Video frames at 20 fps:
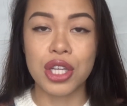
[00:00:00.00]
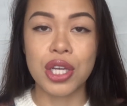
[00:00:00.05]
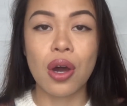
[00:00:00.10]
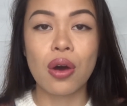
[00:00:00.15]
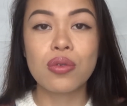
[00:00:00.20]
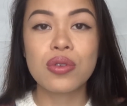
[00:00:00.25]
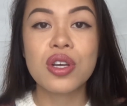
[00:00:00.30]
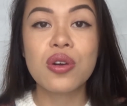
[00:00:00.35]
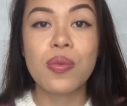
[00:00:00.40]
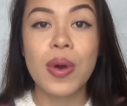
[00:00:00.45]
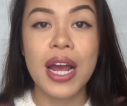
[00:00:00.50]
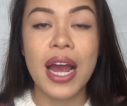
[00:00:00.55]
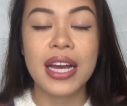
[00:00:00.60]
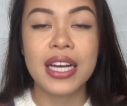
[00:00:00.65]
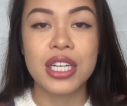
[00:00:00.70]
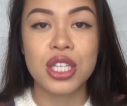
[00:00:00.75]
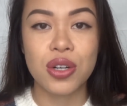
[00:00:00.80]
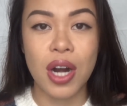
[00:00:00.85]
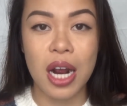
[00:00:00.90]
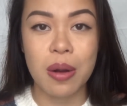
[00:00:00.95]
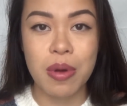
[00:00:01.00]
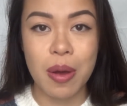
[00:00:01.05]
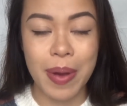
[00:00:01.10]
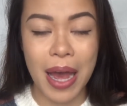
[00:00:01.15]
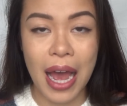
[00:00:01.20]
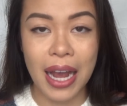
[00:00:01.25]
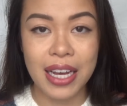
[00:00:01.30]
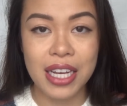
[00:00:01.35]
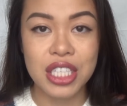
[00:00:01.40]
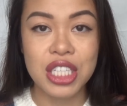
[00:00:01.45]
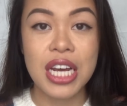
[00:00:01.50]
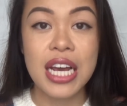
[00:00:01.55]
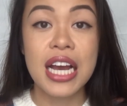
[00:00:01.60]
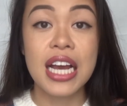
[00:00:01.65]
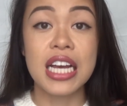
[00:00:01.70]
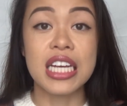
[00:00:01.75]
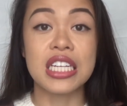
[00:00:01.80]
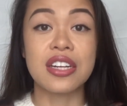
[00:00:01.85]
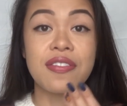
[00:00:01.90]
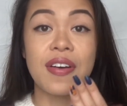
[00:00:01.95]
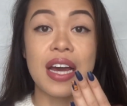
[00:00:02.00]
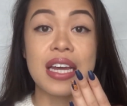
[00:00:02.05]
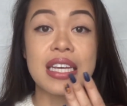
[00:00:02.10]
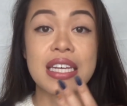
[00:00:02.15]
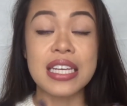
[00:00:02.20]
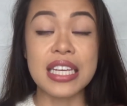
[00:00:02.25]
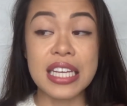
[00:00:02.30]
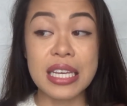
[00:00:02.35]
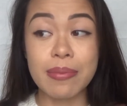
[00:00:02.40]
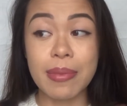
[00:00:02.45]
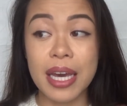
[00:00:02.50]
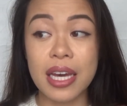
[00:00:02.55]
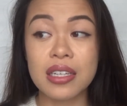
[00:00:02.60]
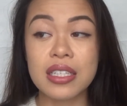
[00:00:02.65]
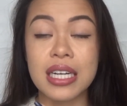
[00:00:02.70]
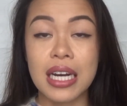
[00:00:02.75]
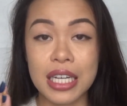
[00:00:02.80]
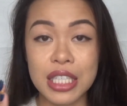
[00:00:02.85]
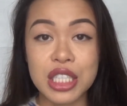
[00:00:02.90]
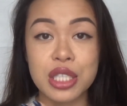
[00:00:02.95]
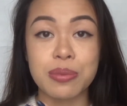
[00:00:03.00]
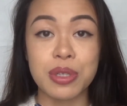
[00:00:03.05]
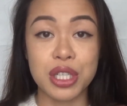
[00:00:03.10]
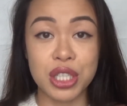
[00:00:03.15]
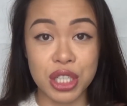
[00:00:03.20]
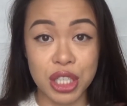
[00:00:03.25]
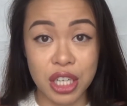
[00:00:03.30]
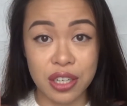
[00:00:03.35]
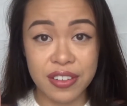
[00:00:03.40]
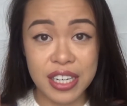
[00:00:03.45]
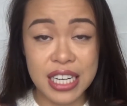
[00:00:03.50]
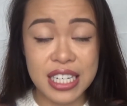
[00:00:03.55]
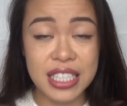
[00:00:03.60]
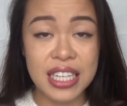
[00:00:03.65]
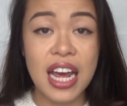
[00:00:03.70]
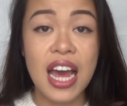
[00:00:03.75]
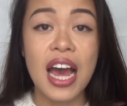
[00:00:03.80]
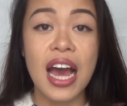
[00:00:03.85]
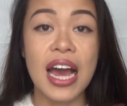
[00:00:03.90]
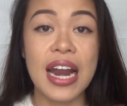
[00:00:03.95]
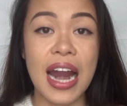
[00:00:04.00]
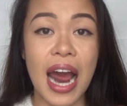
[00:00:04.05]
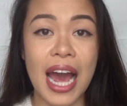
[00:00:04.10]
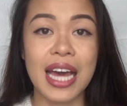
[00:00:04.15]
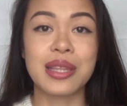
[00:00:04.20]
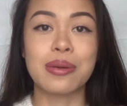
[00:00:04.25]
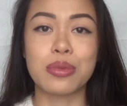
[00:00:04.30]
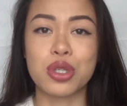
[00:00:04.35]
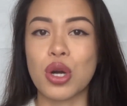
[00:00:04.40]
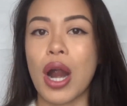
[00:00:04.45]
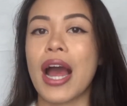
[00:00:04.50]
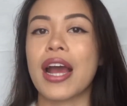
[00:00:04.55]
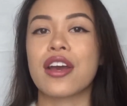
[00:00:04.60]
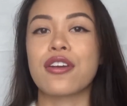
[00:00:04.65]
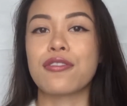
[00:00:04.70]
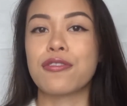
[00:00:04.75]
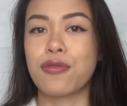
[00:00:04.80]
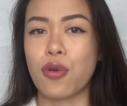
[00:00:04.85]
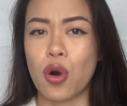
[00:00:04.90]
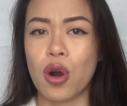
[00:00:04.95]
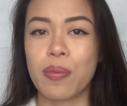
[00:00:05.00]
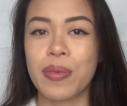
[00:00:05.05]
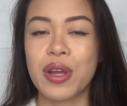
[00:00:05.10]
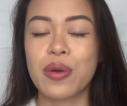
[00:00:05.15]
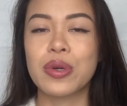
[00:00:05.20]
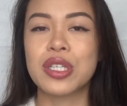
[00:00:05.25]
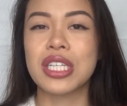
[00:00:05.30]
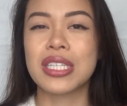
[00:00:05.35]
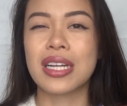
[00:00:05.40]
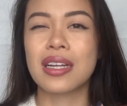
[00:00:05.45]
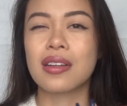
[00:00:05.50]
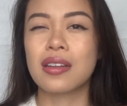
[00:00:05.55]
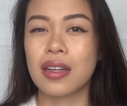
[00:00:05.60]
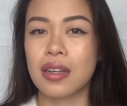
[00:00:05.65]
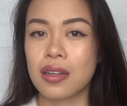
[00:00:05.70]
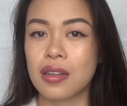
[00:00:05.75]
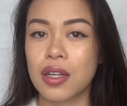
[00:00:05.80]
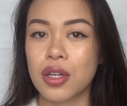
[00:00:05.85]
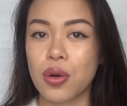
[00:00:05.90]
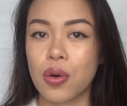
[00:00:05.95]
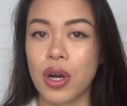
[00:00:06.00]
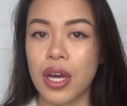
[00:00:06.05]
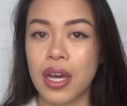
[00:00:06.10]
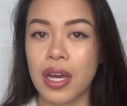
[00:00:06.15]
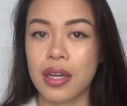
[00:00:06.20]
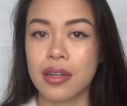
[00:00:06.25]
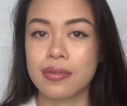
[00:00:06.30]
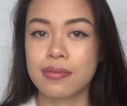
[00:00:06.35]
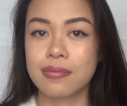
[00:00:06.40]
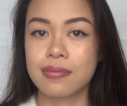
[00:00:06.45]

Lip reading: The only way I could track my package is if I emailed customer service and had them track it for me, which is a little annoying.